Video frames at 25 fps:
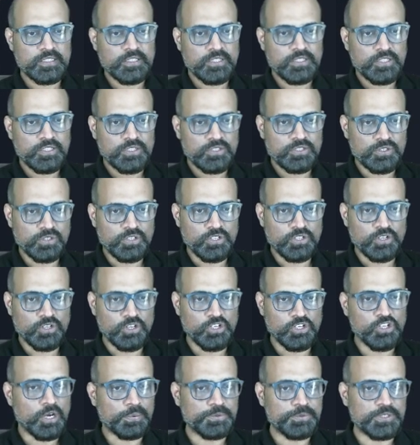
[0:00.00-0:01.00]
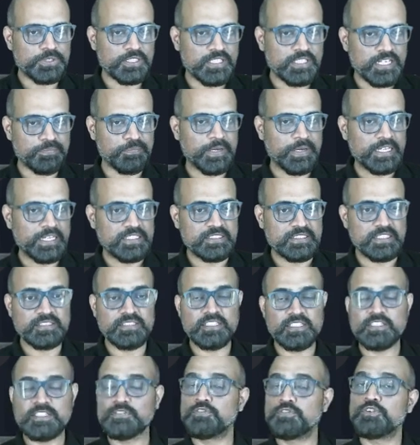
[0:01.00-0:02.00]
So the only option that makes sense
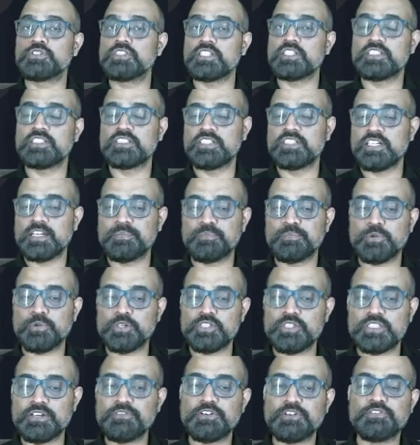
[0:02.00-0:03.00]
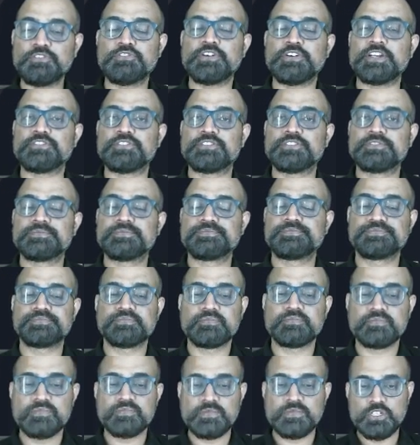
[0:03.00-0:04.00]
is 468.75.
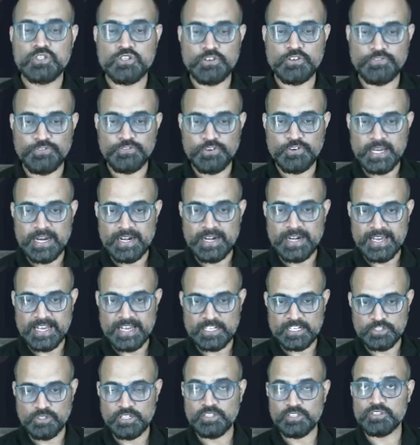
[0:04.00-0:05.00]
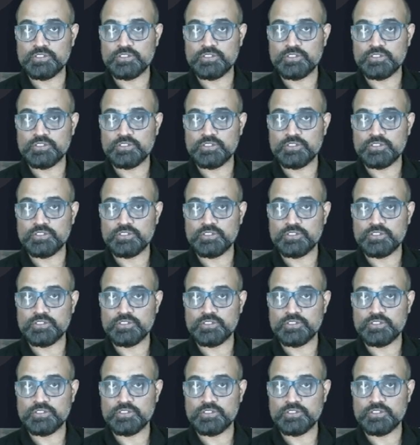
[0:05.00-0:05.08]
So if we had actually